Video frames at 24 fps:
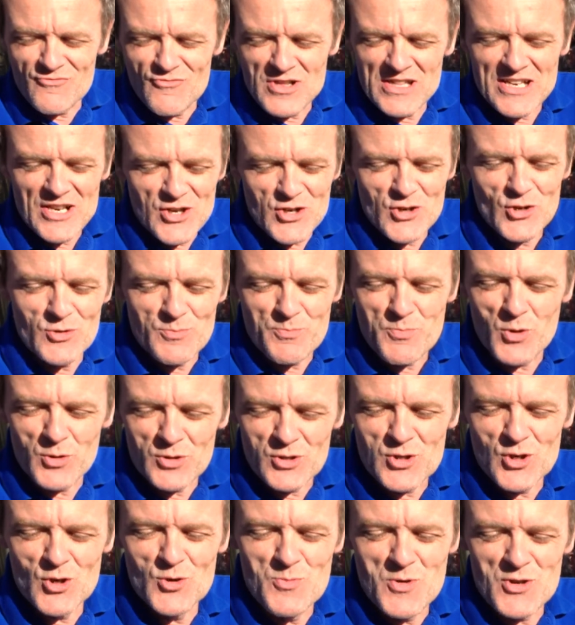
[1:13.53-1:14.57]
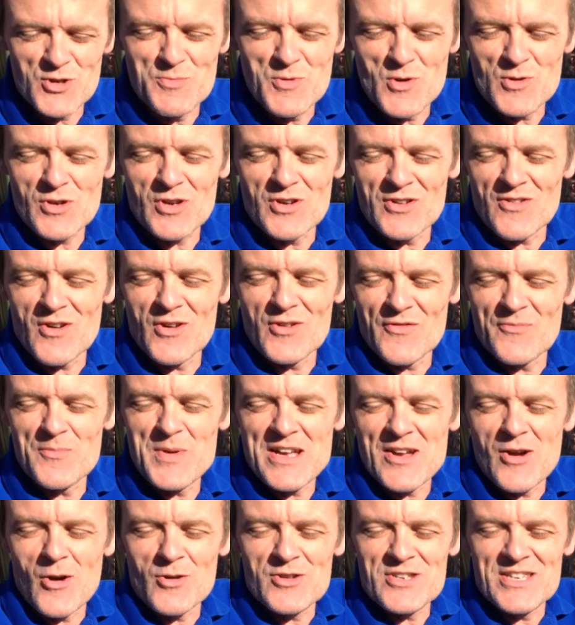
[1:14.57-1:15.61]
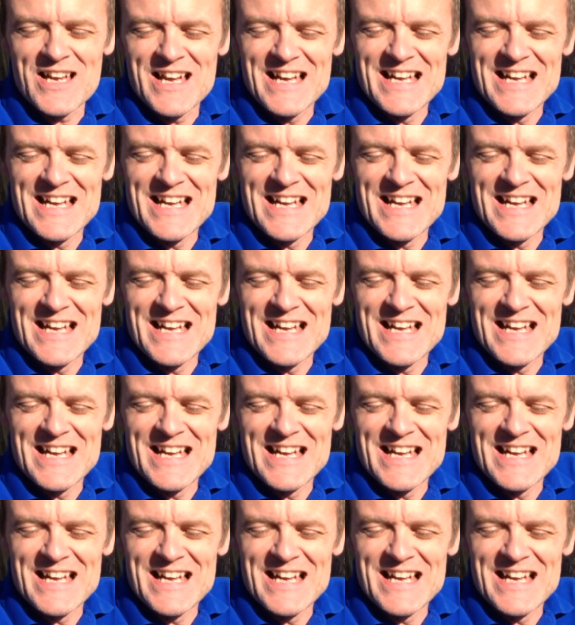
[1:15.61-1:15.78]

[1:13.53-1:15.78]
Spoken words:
really shouldn't put too much music on it because